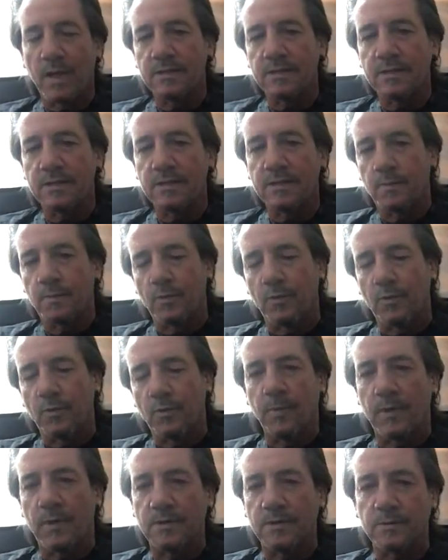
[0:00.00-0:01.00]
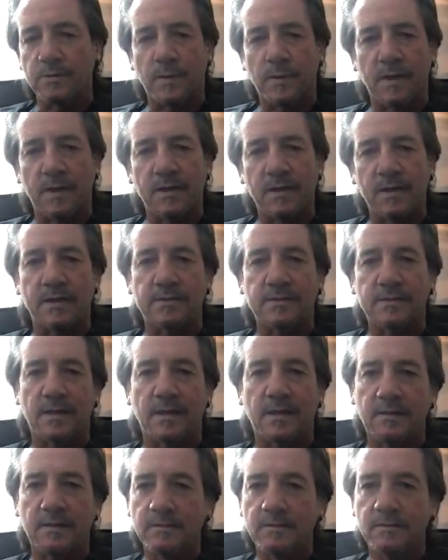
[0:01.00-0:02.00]
great players who played against that
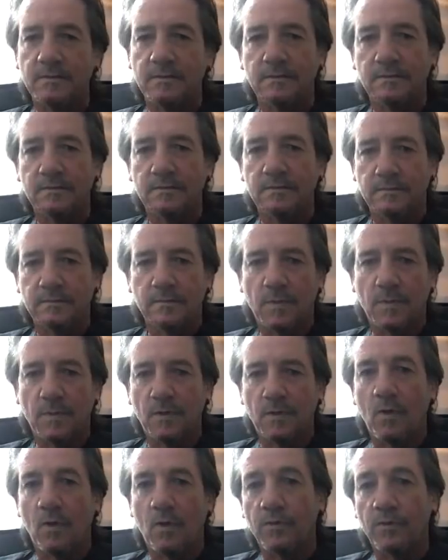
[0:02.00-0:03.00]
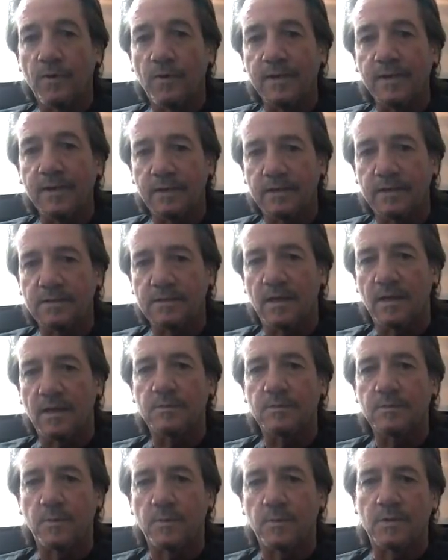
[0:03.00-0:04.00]
overran you at times, but the
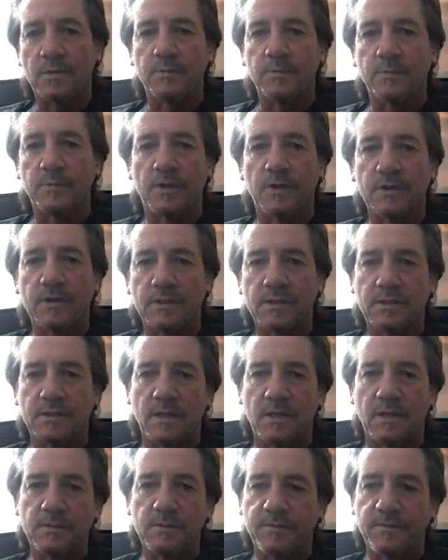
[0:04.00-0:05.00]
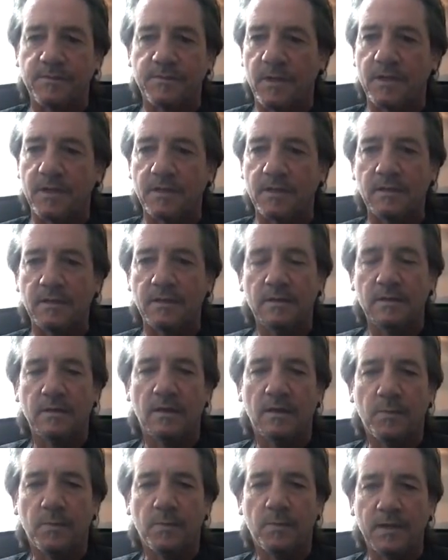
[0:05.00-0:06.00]
majority of times I felt like I played
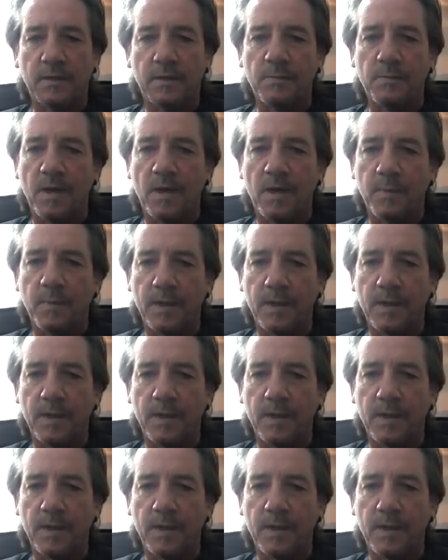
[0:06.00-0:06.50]
at my pace,